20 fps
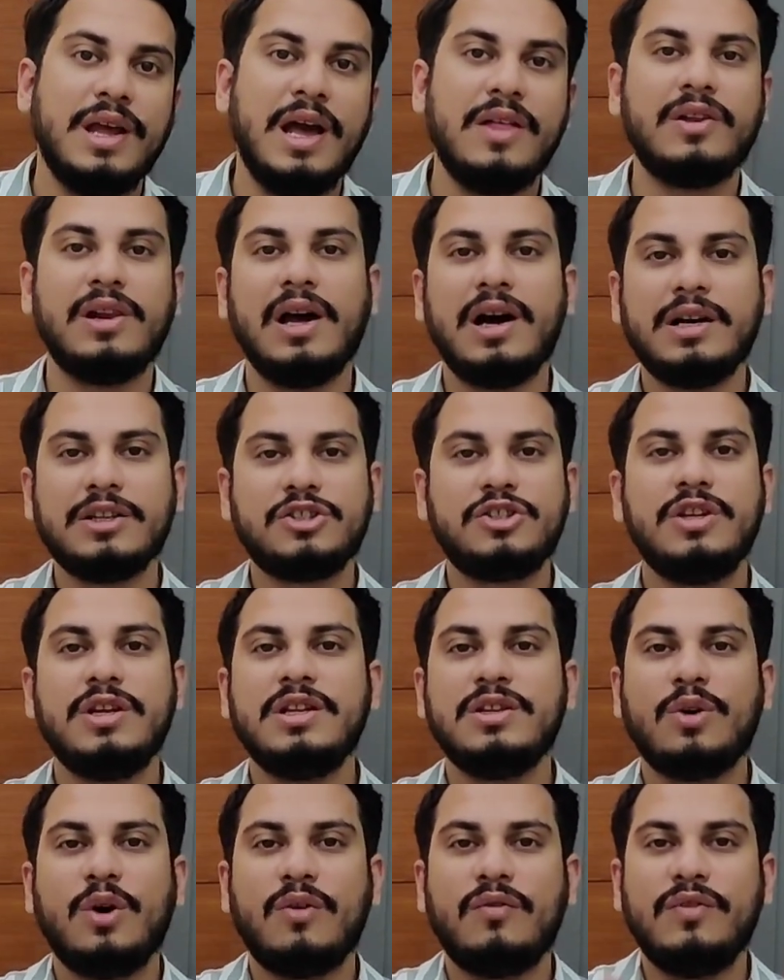And the last
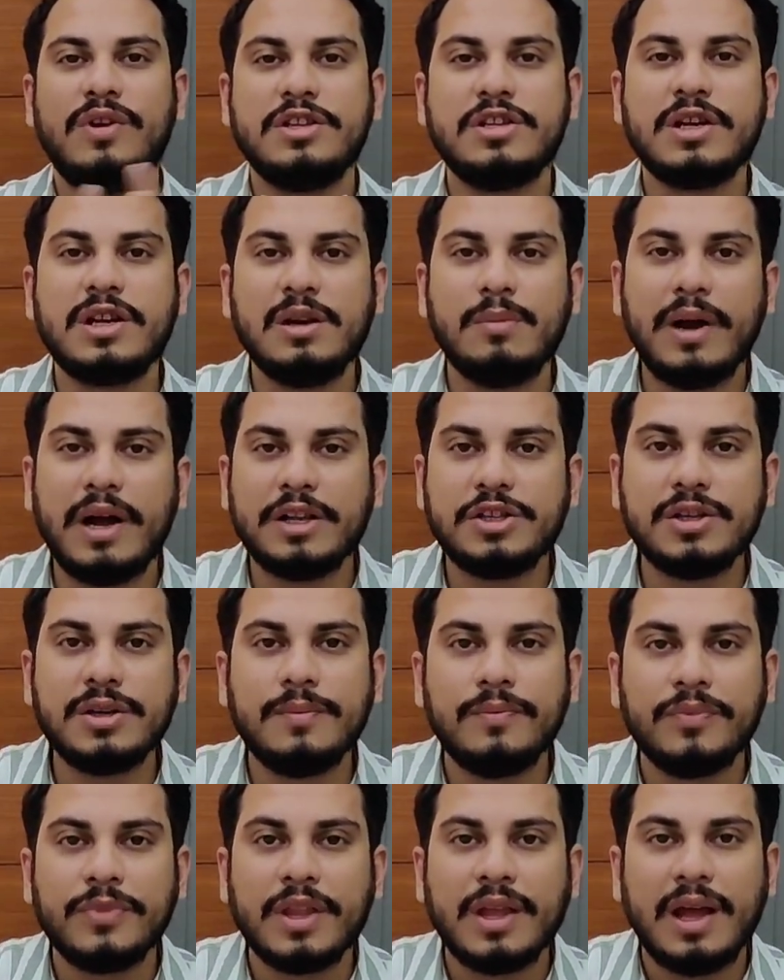change of digital
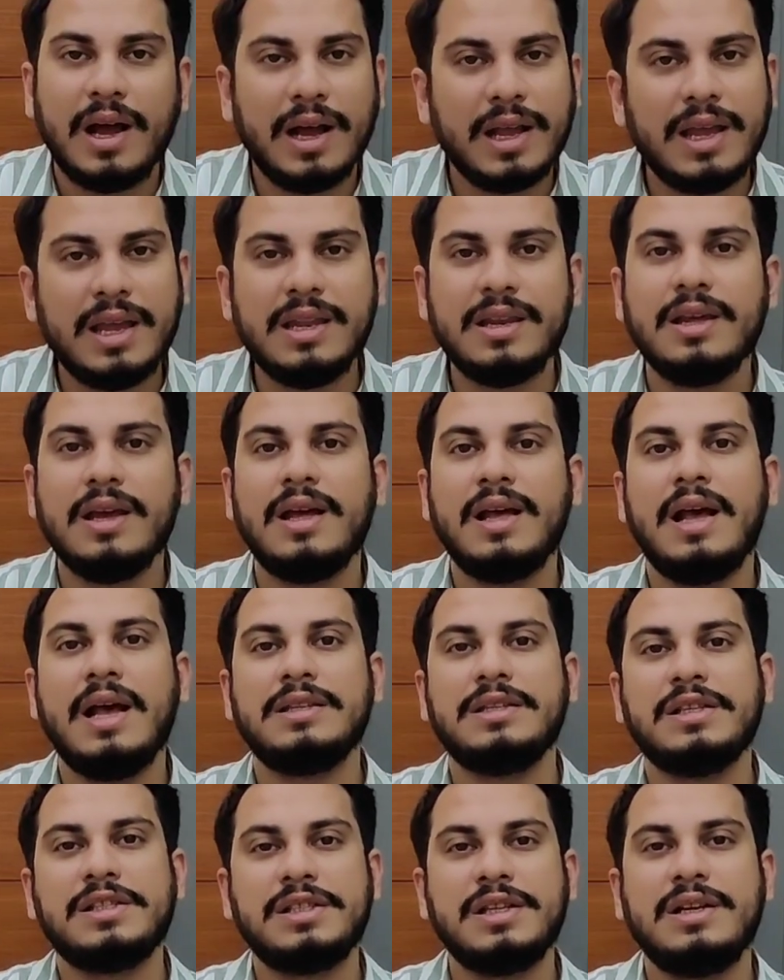badging, again,
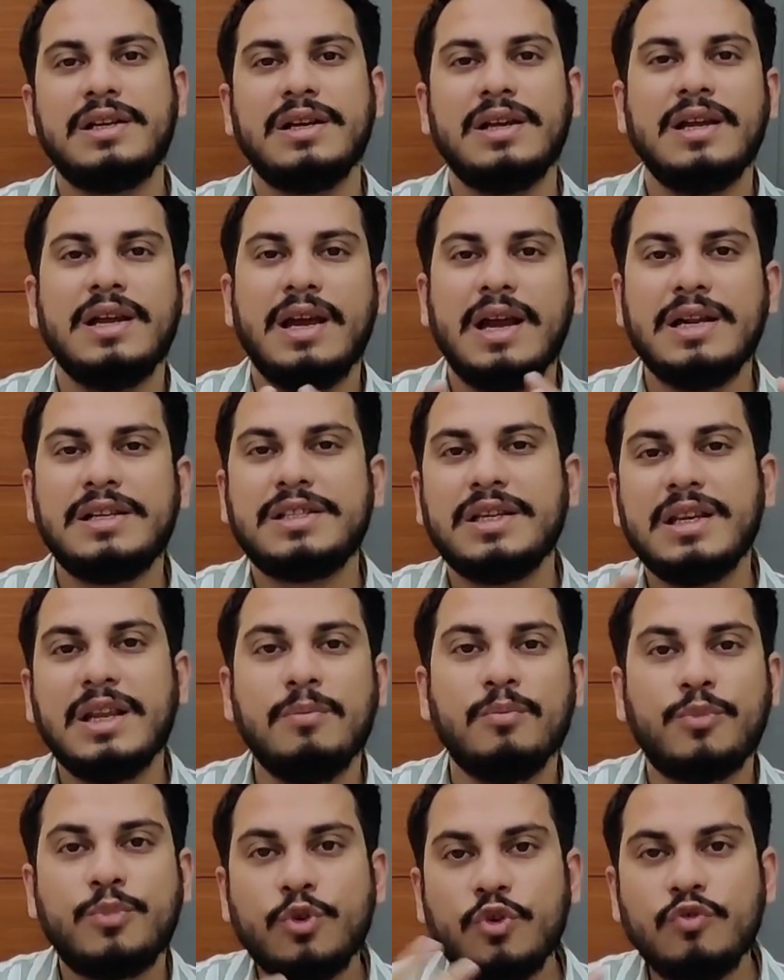as I said, it's an
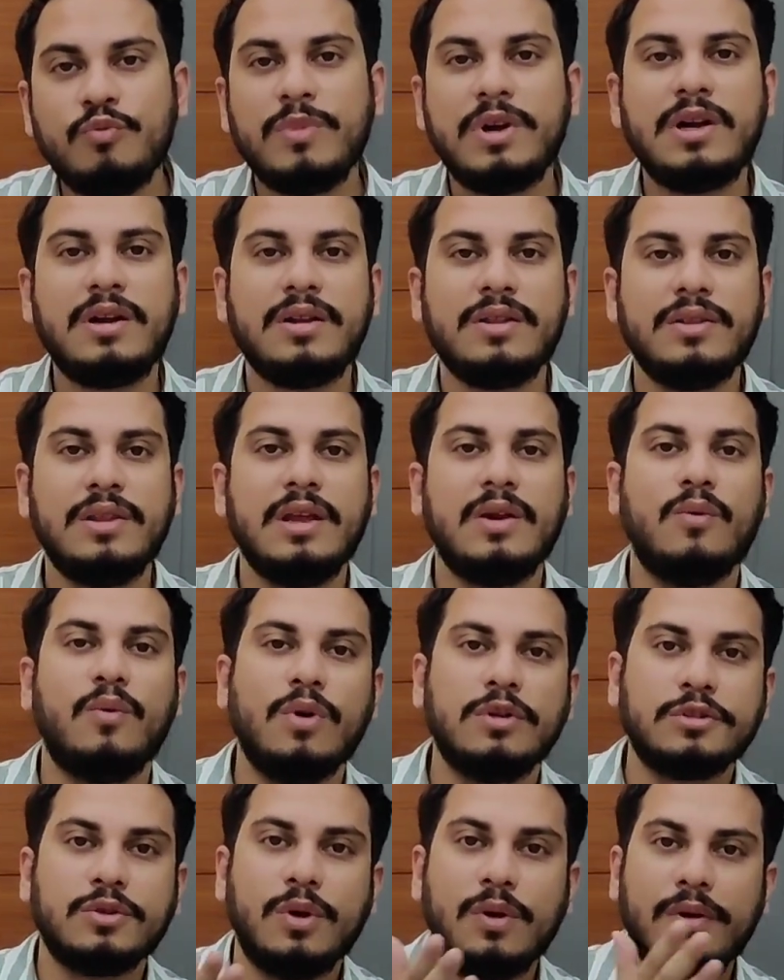improvement. There
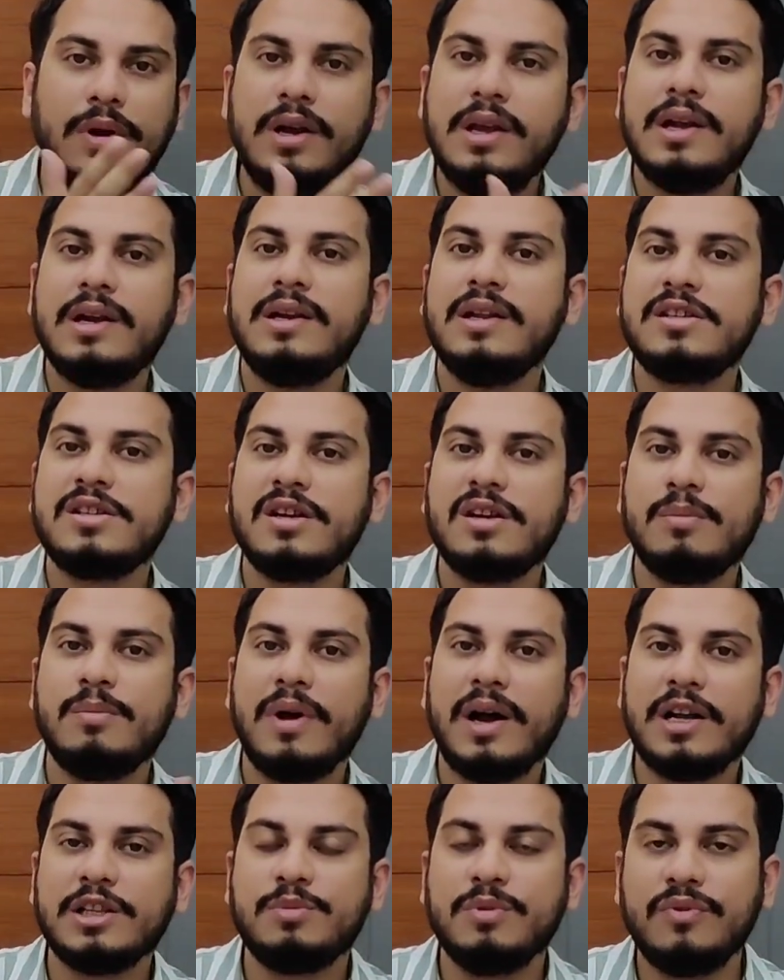was already a digital
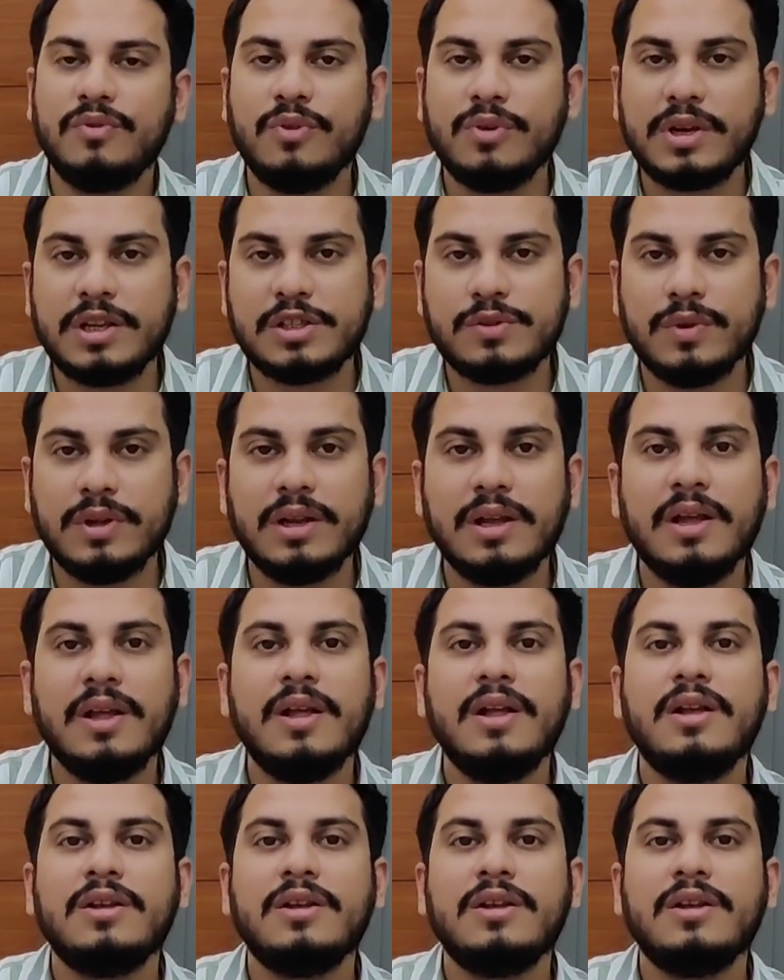badge before as well,